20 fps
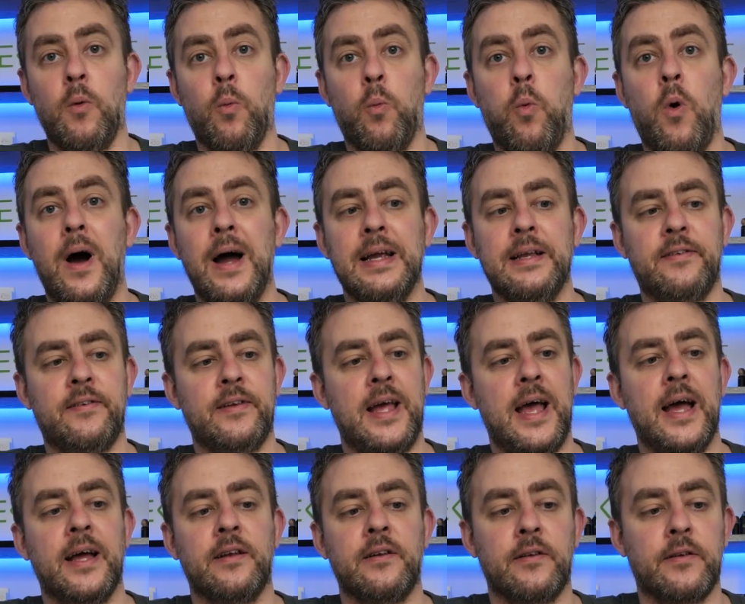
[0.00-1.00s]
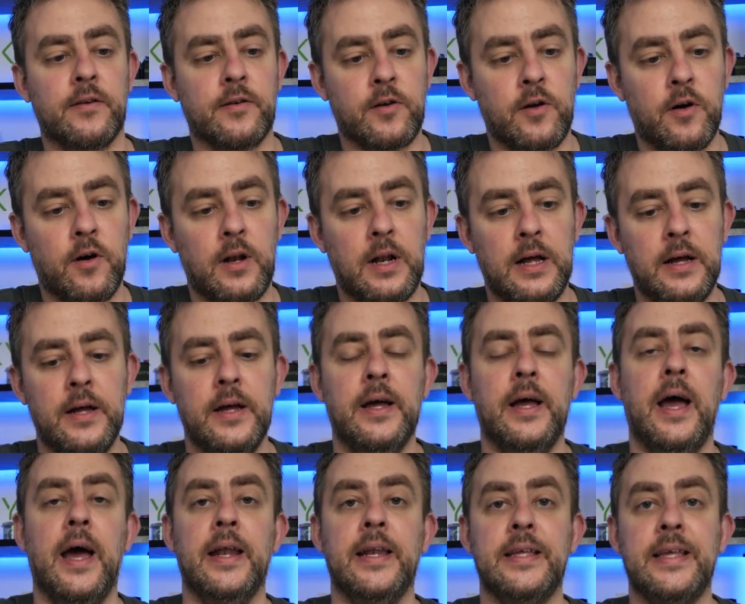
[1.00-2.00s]
white and colour,
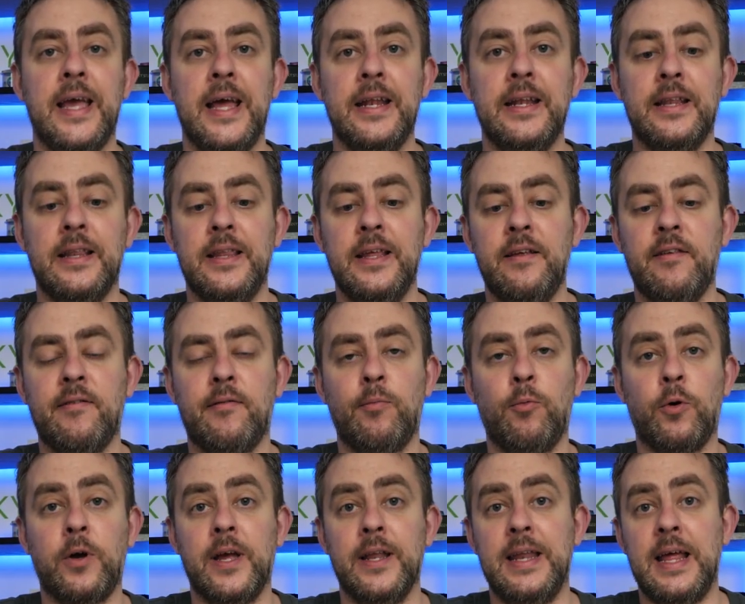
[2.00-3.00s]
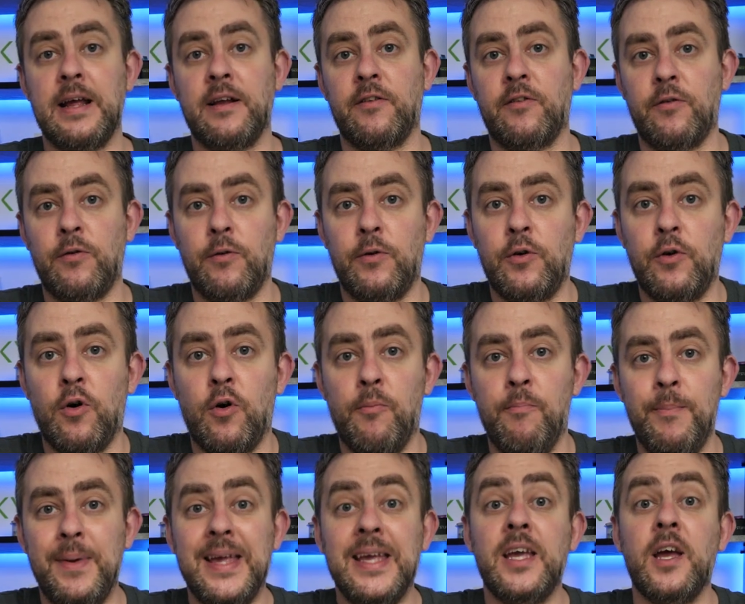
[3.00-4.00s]
and again this will connect to your
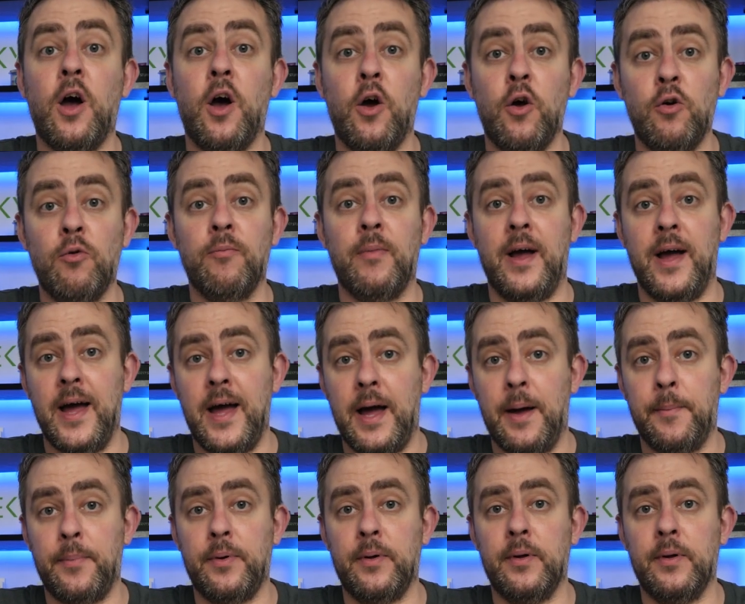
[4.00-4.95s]
Mi Home app.